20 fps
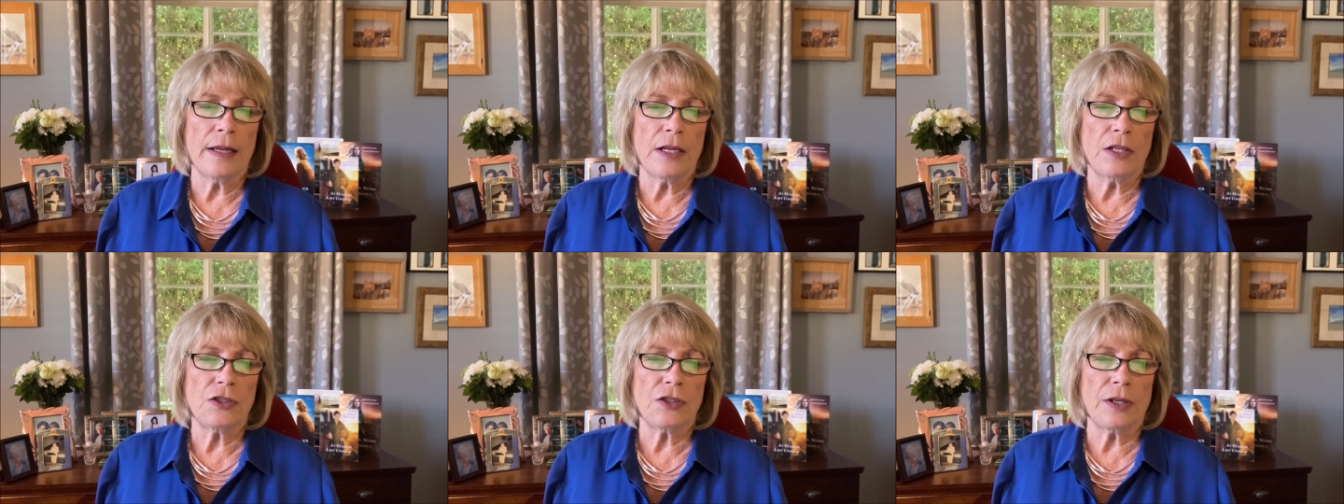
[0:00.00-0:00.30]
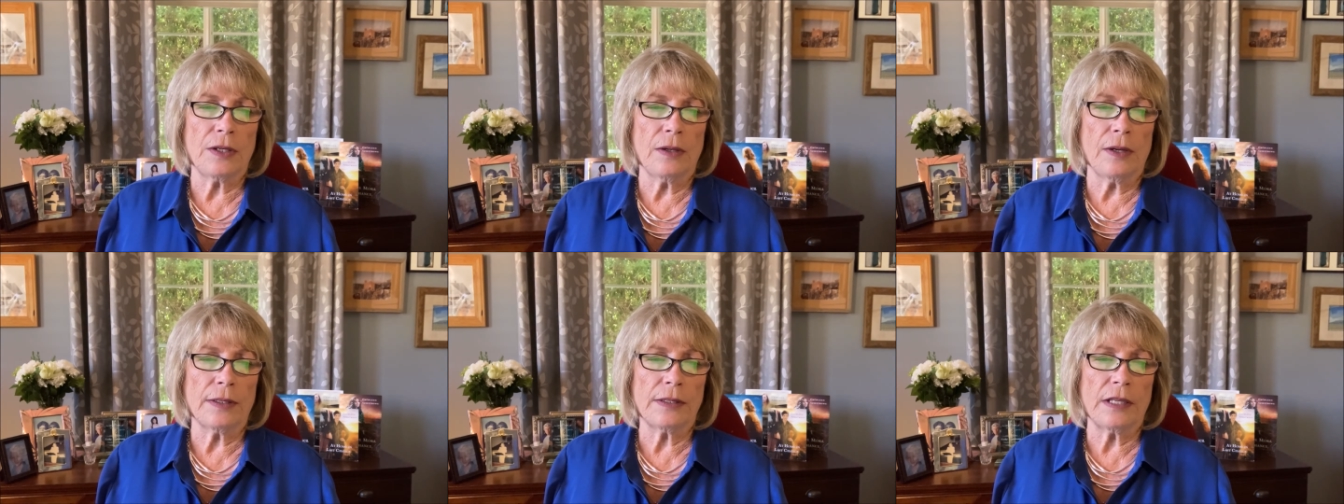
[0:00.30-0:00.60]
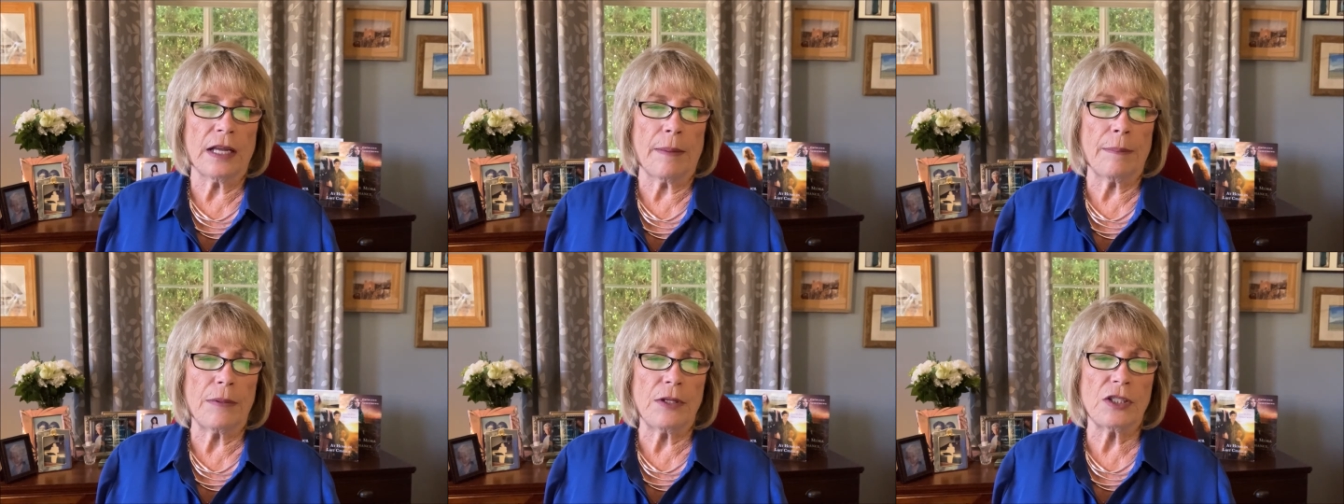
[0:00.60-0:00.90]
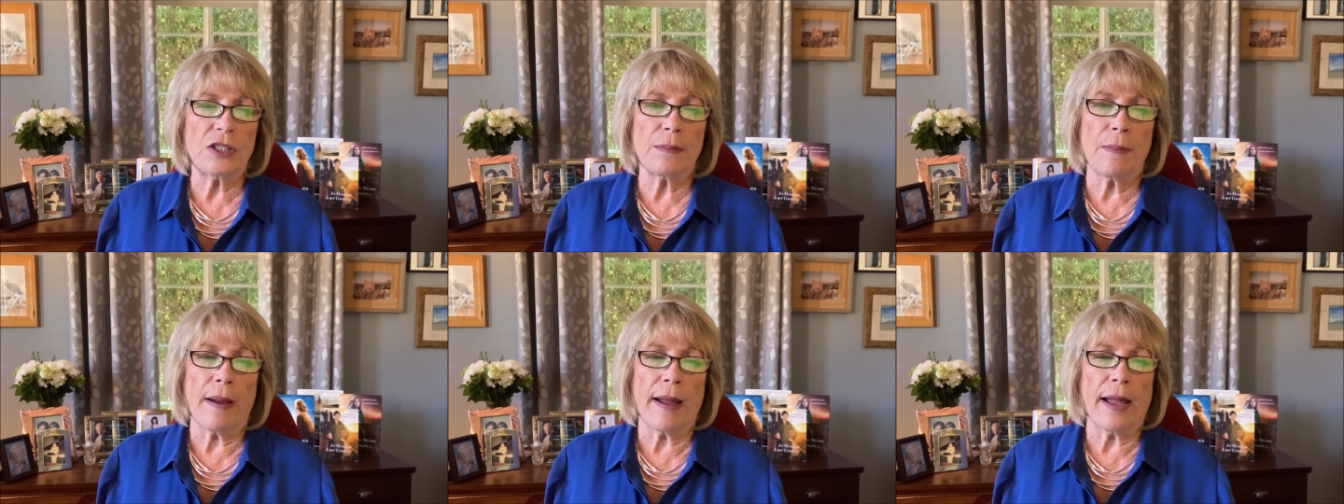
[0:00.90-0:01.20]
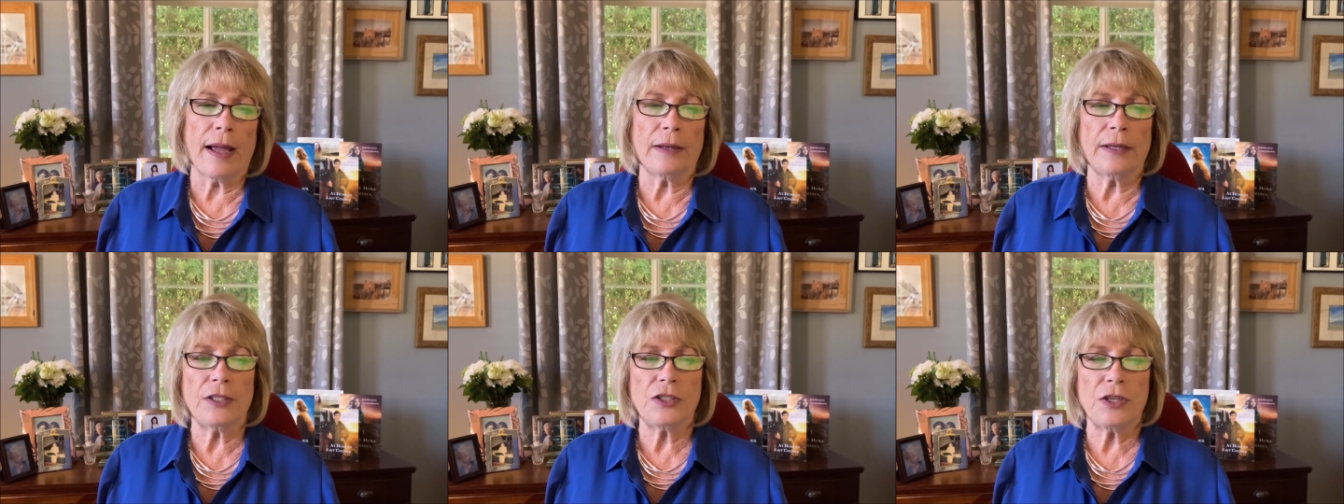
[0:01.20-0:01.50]
She looked up and
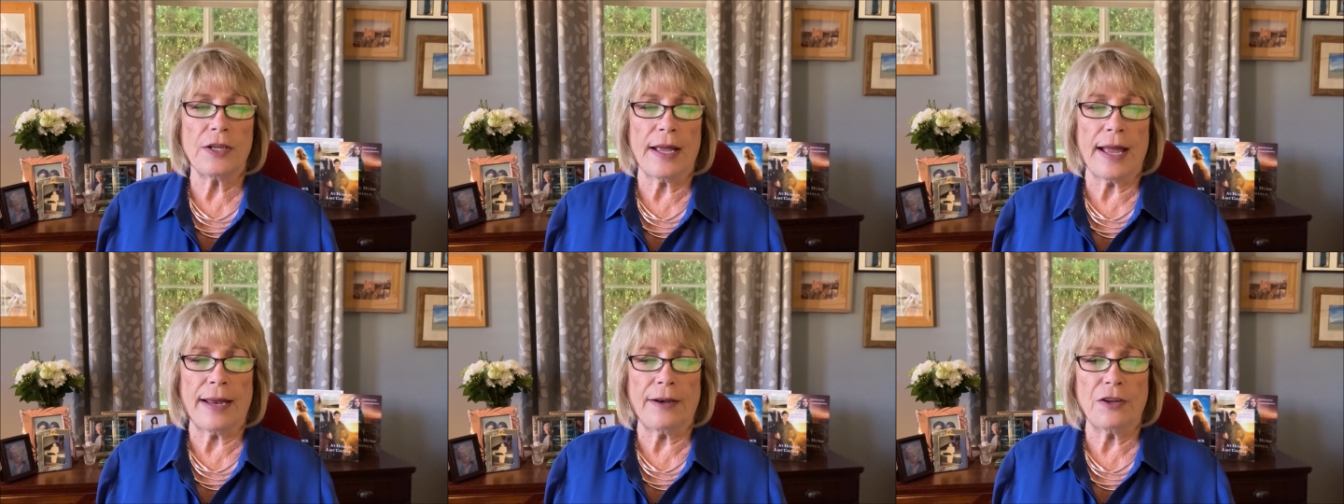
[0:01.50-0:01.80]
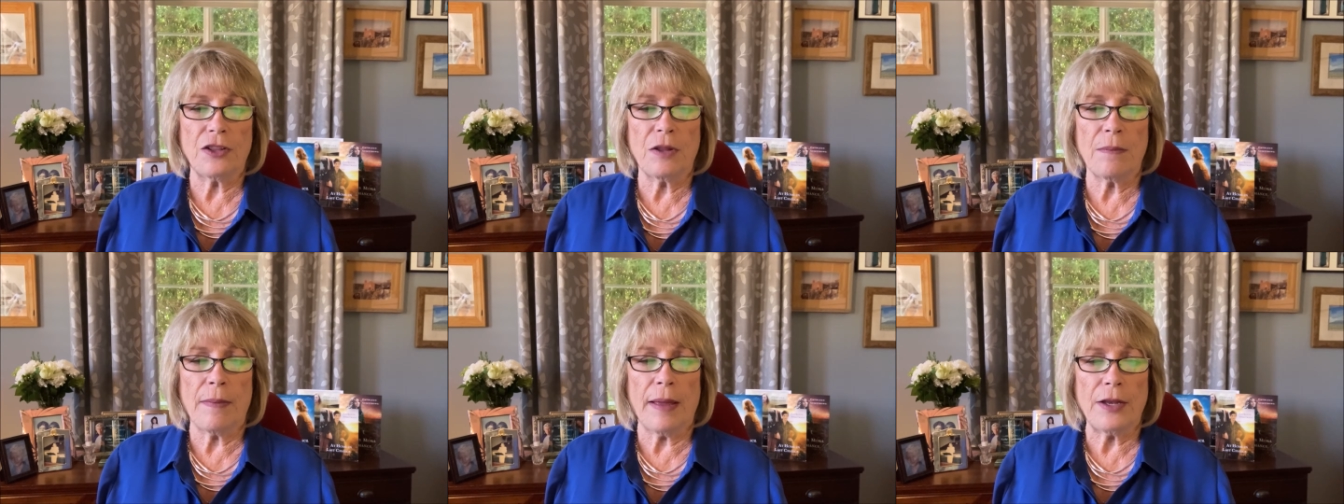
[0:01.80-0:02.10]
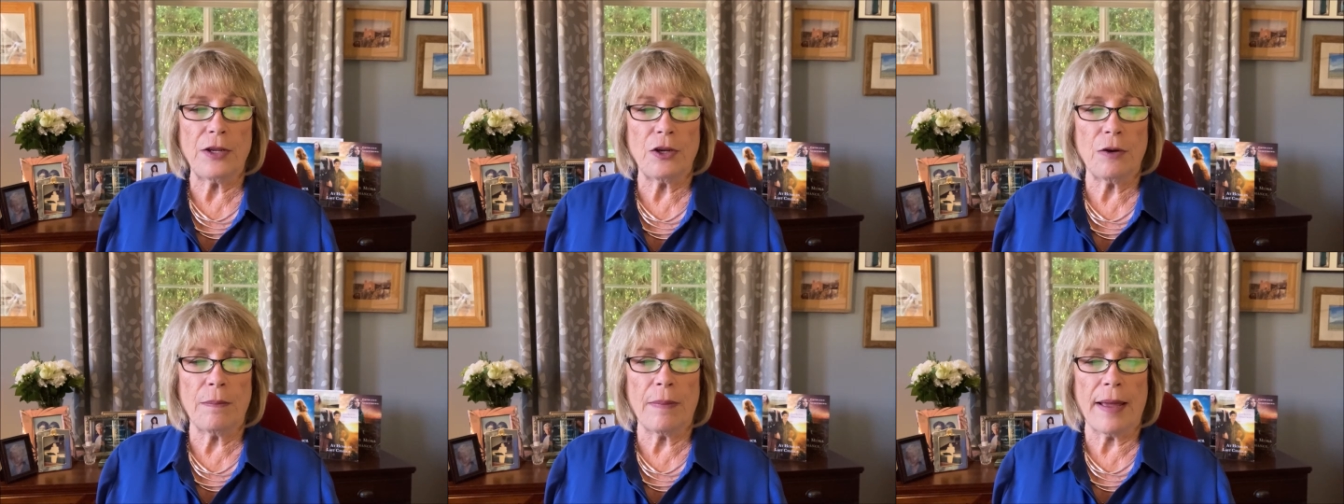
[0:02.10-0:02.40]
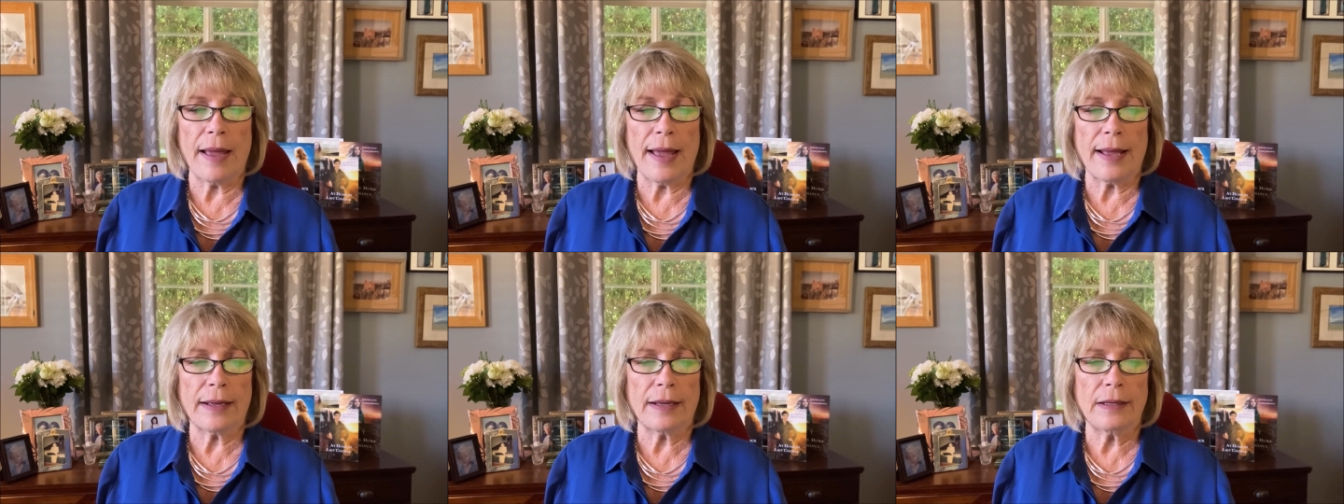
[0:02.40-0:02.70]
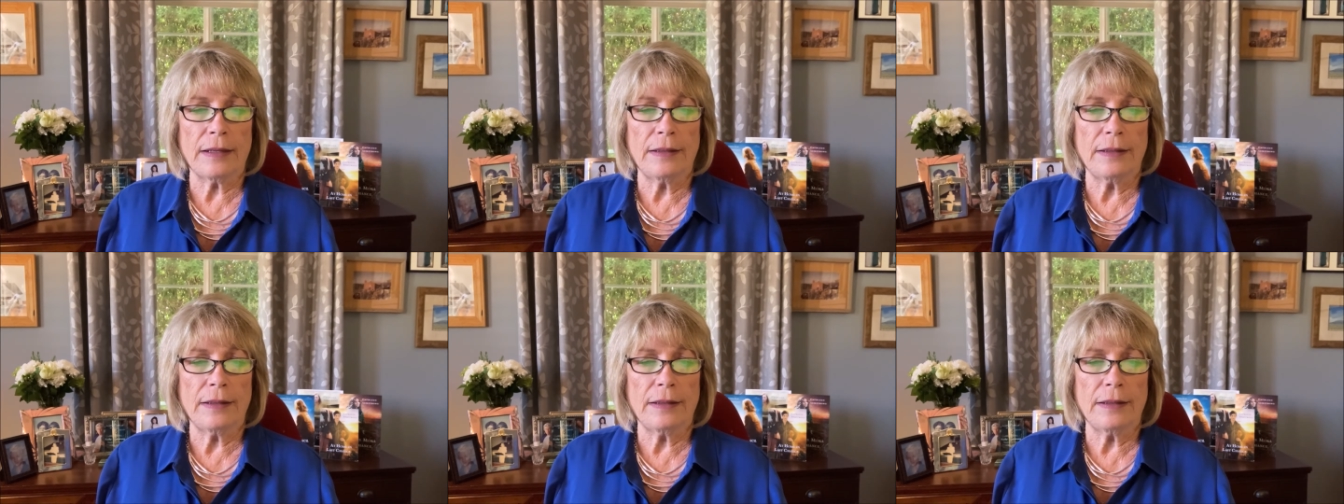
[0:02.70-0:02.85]
smiled as she handed the menu back.